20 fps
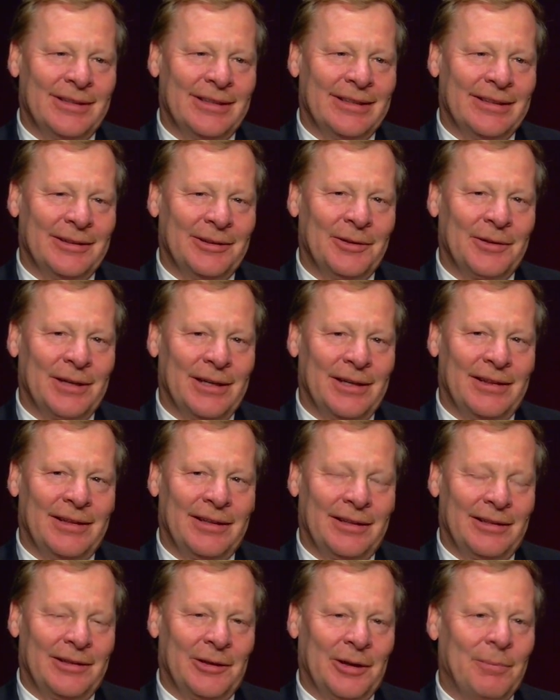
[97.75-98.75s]
looking at
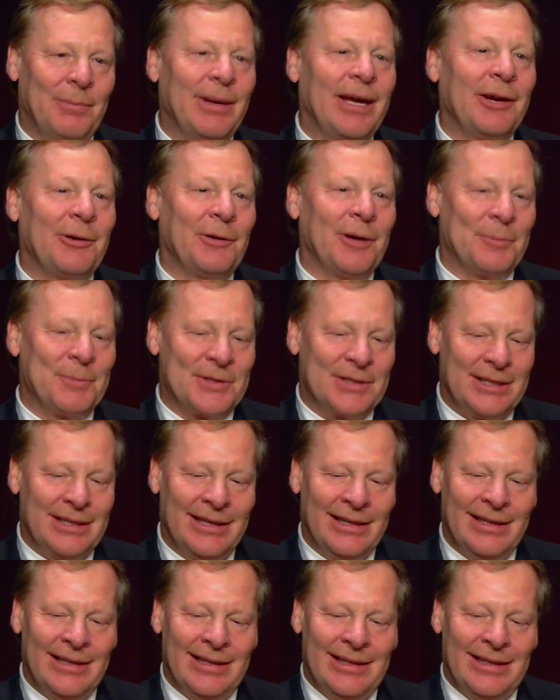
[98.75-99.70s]
declaring bankruptcy.